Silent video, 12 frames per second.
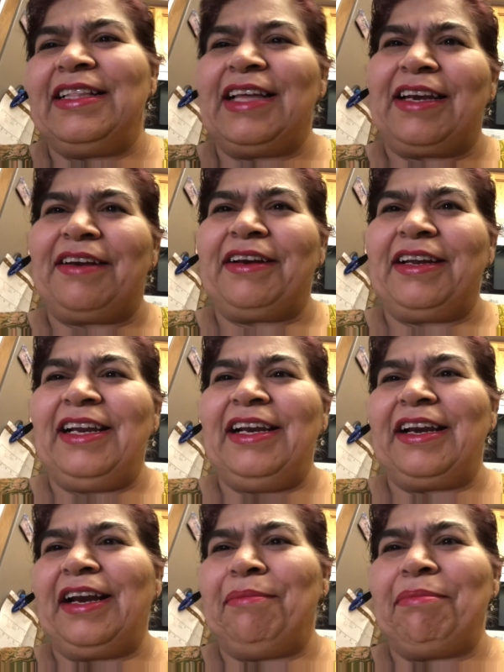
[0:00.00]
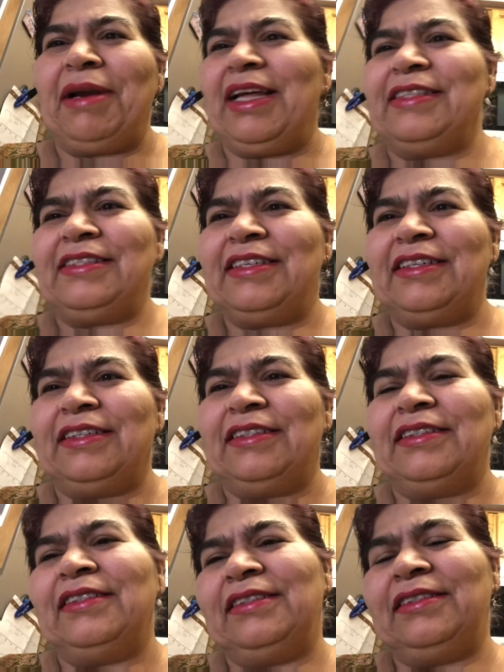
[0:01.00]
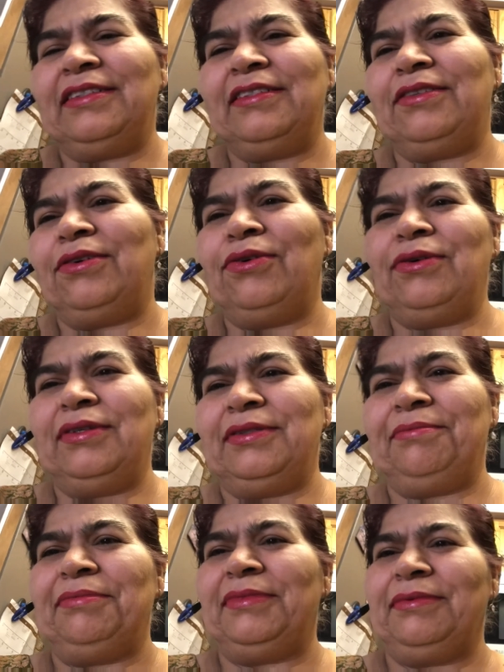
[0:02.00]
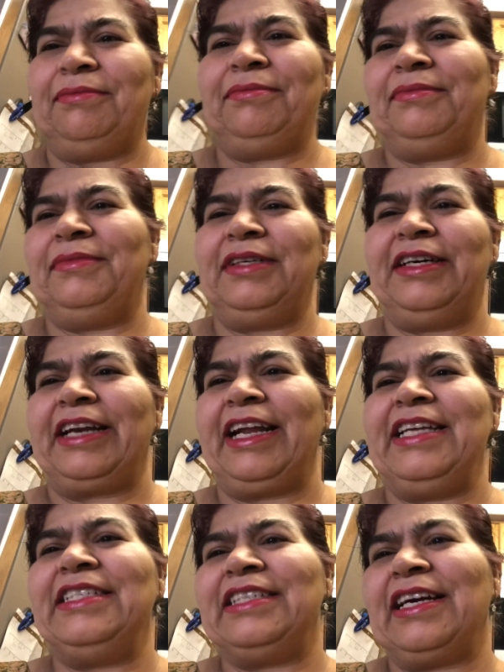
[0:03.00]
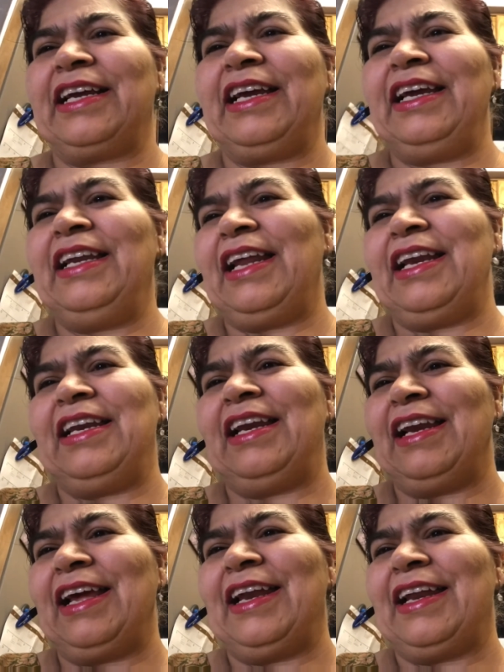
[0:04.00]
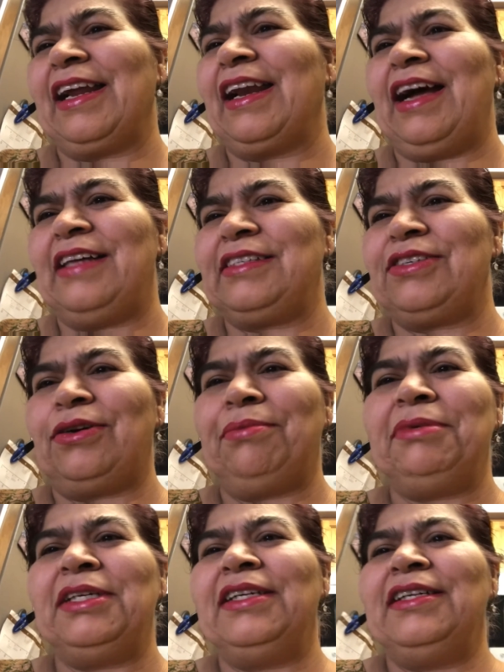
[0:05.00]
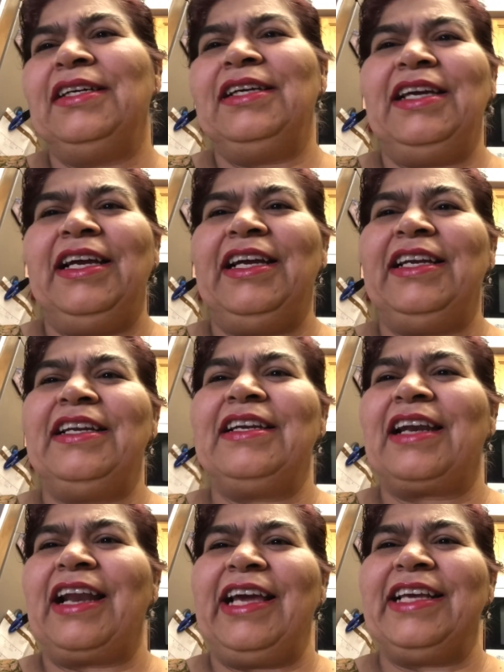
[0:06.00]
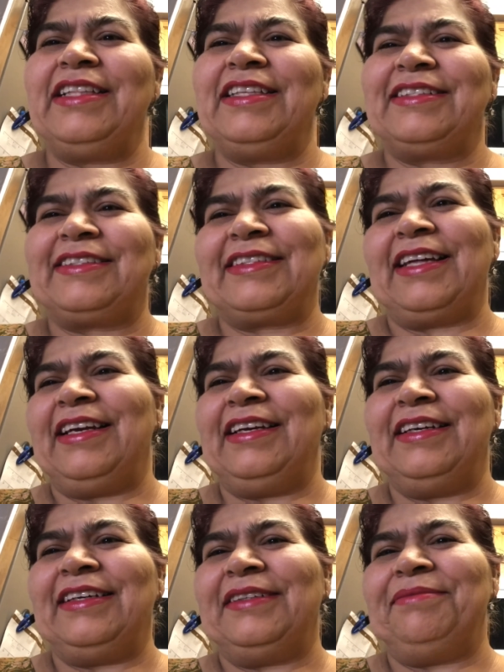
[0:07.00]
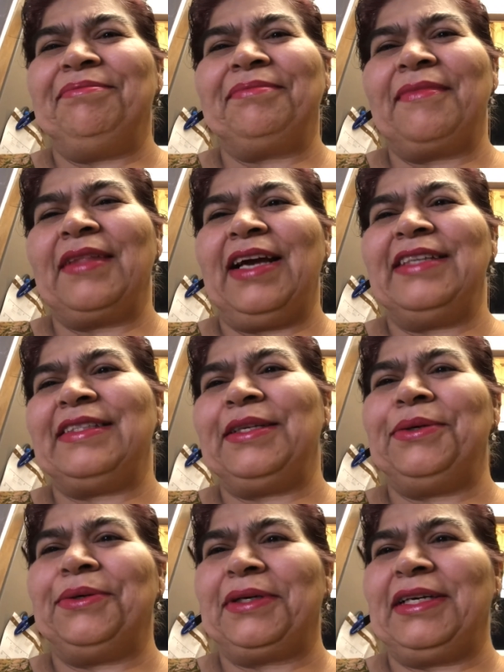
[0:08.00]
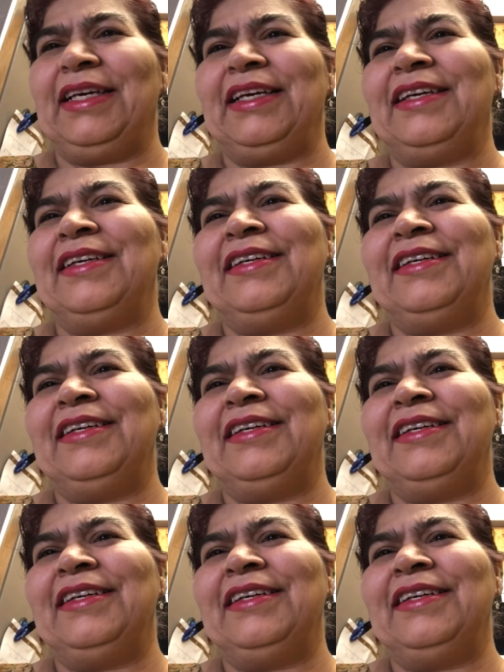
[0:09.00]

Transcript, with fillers: that he'll replace the um, range again and he'll get a glass top he didn't like this and um, I said okay